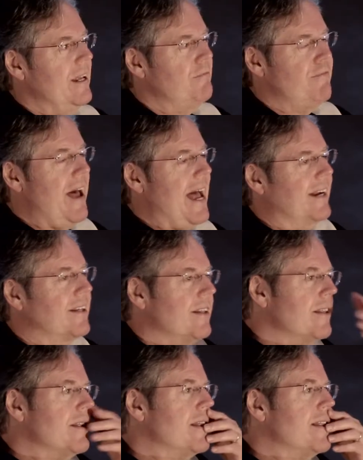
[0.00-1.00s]
In fact,
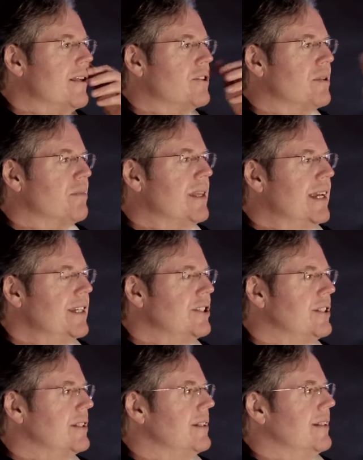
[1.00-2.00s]
there's some
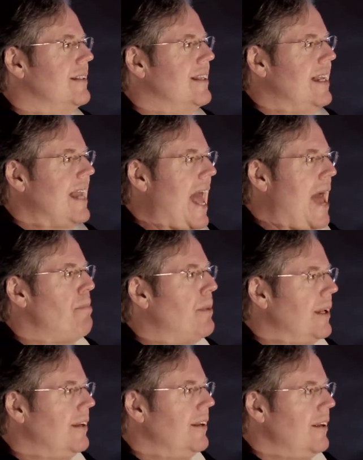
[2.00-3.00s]
things that
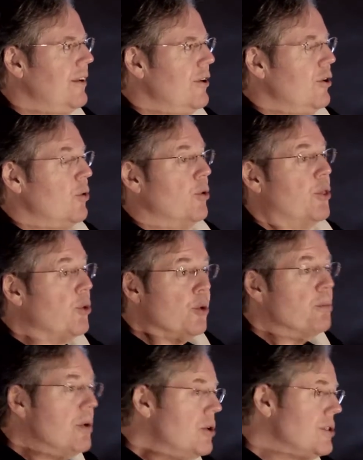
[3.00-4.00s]
happen
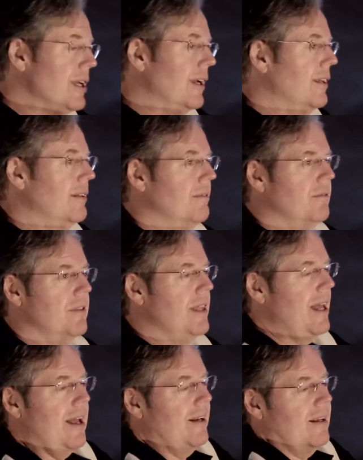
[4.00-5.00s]
through music
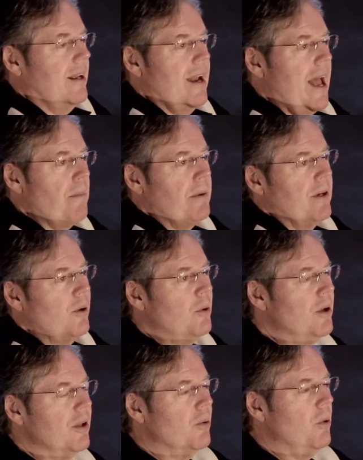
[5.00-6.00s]
that can happen
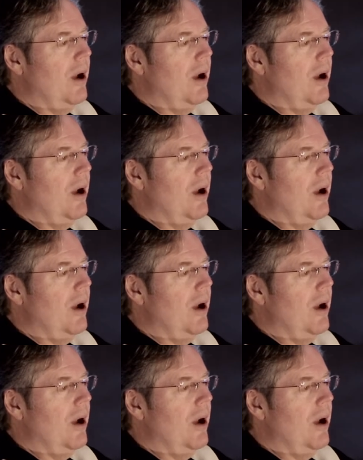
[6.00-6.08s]
no other